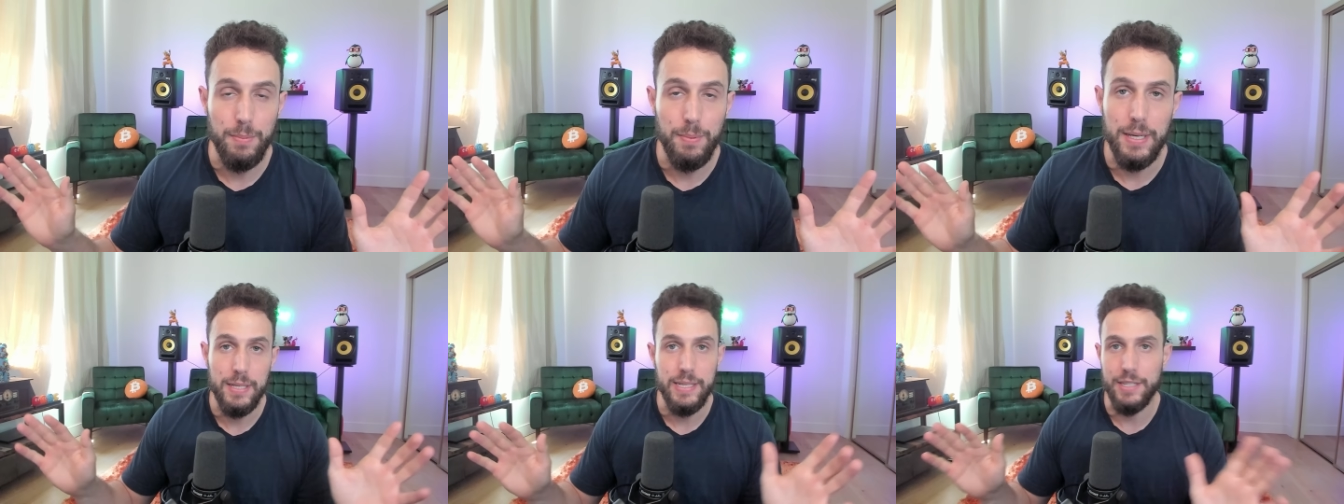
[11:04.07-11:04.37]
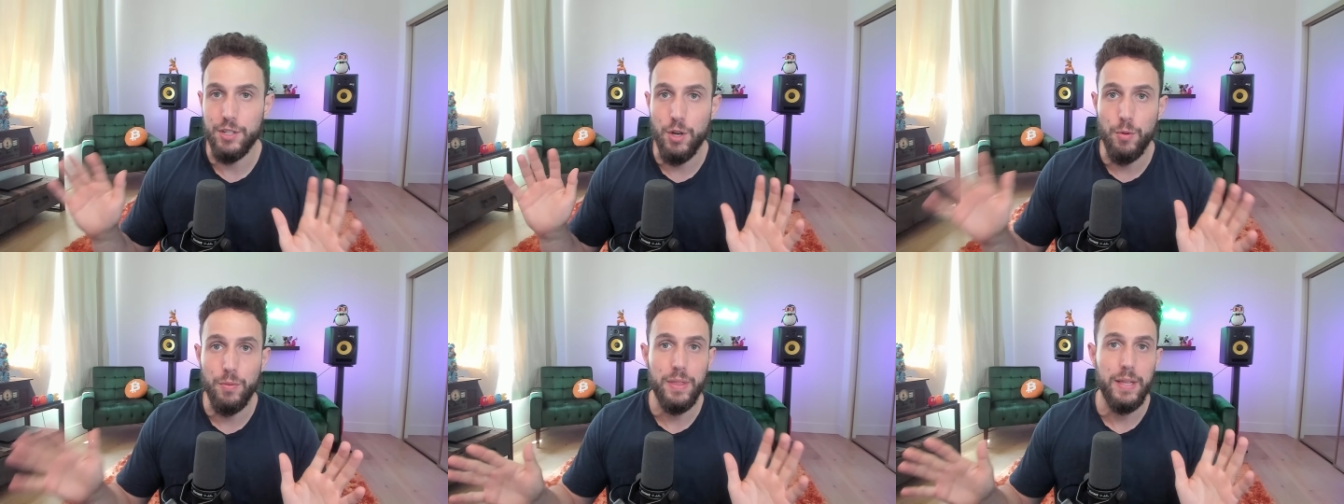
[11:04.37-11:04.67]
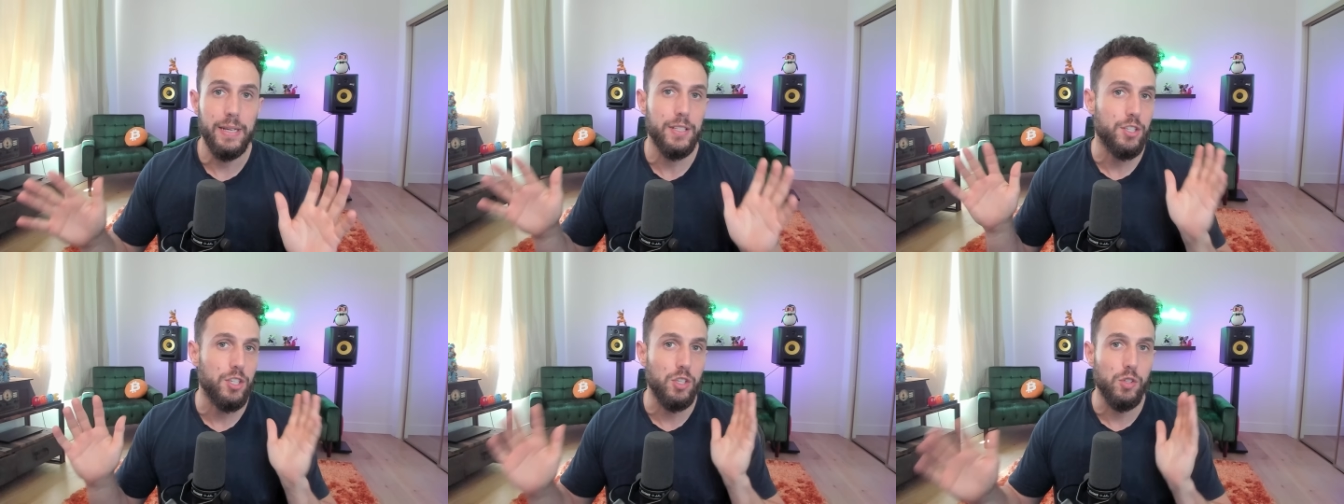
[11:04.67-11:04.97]
because I don't
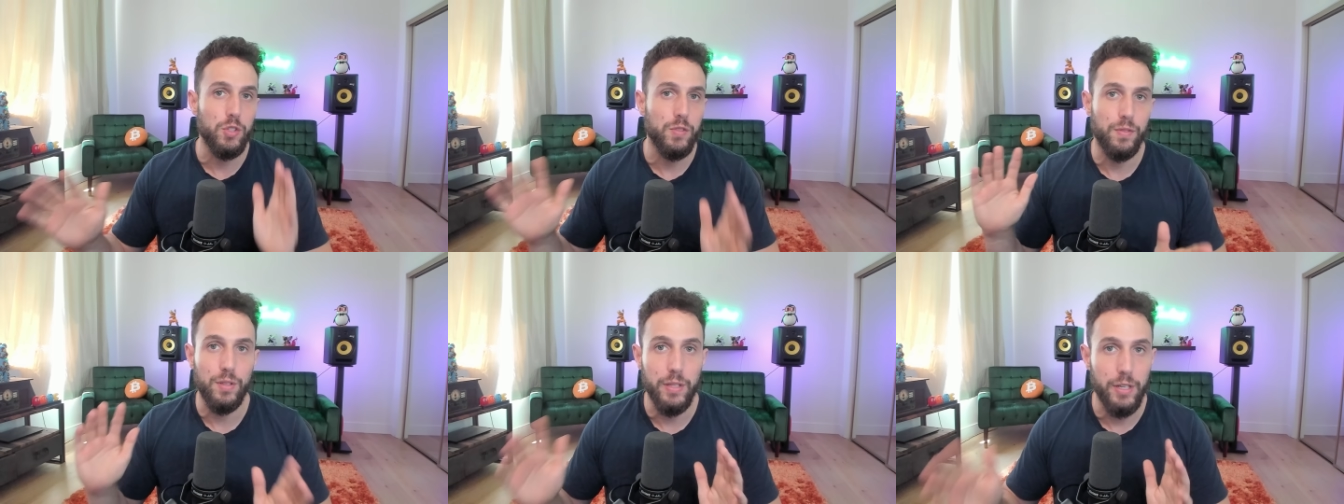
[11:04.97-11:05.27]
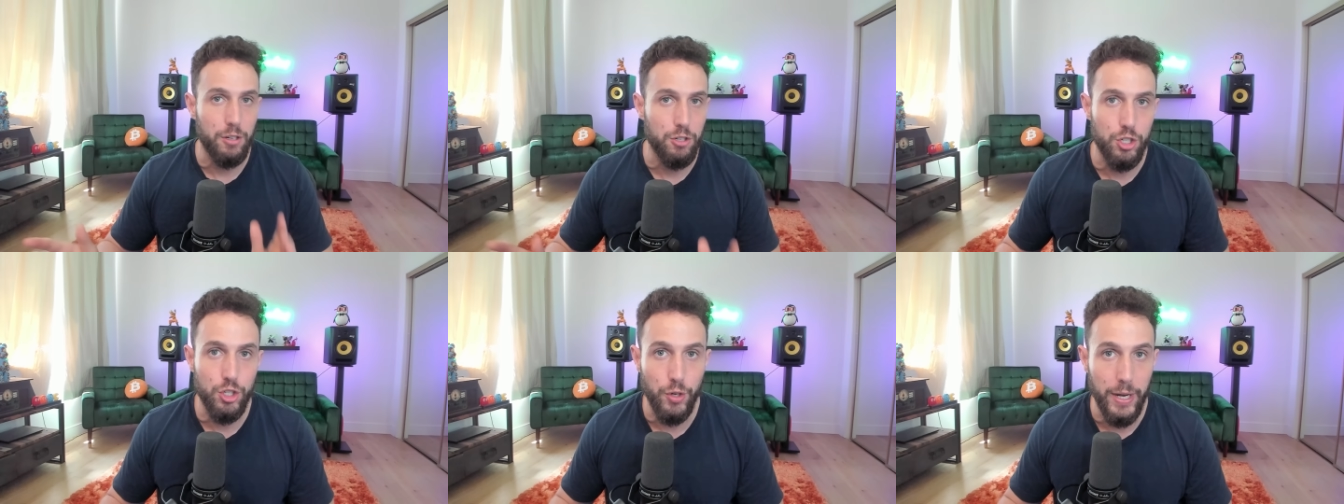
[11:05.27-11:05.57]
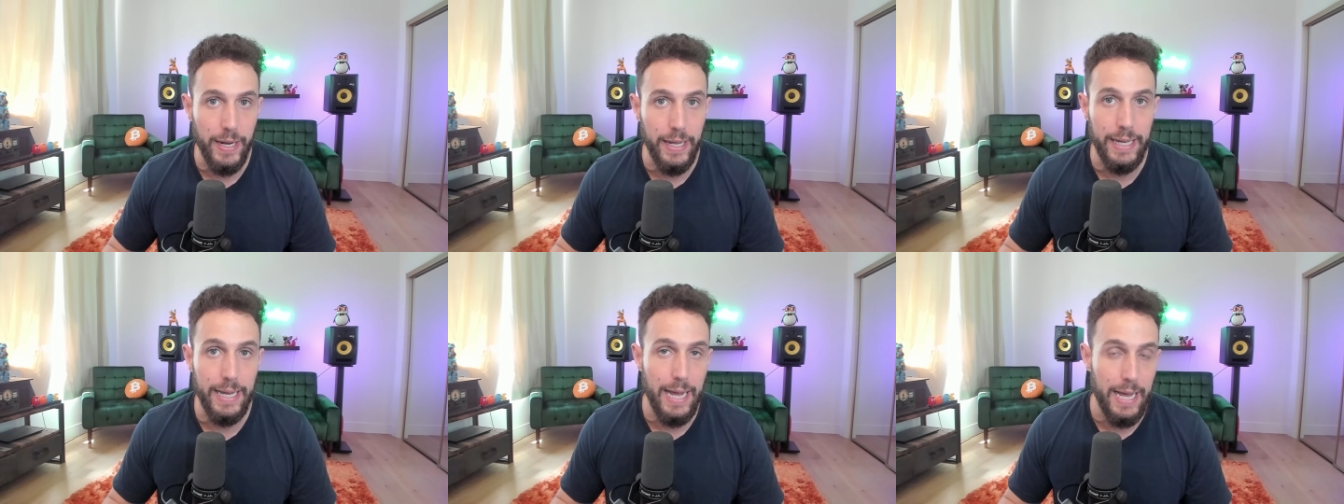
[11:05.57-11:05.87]
think it's useful in our
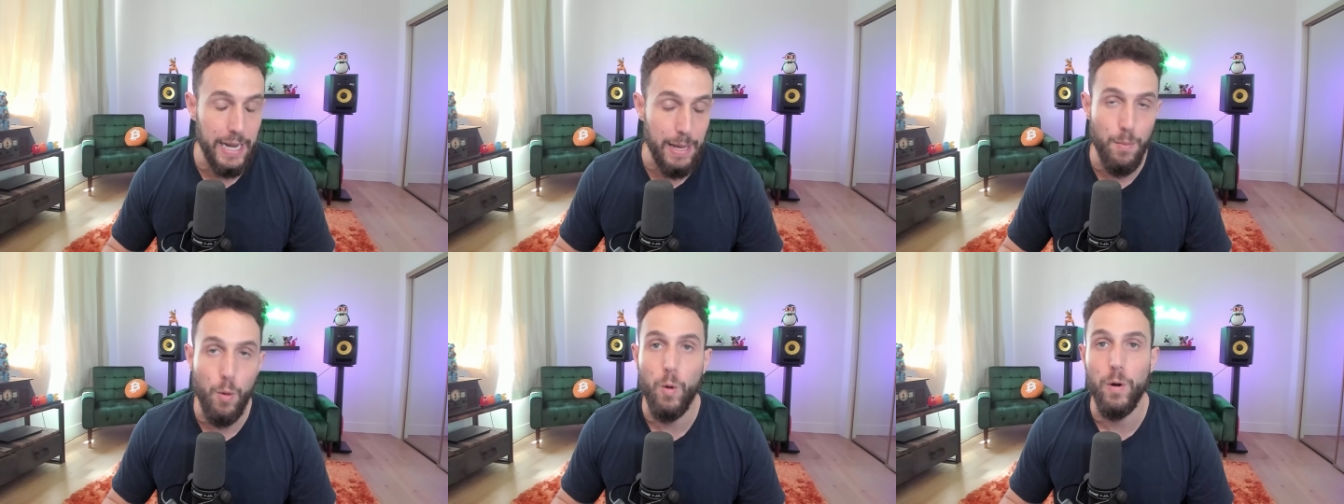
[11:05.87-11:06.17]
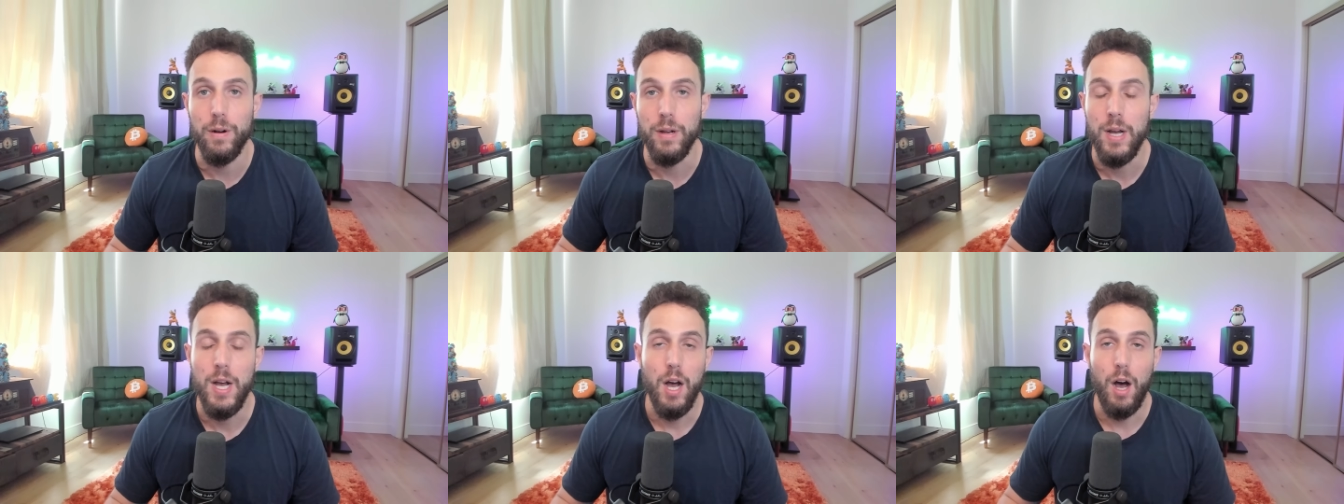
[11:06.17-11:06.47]
trading anymore.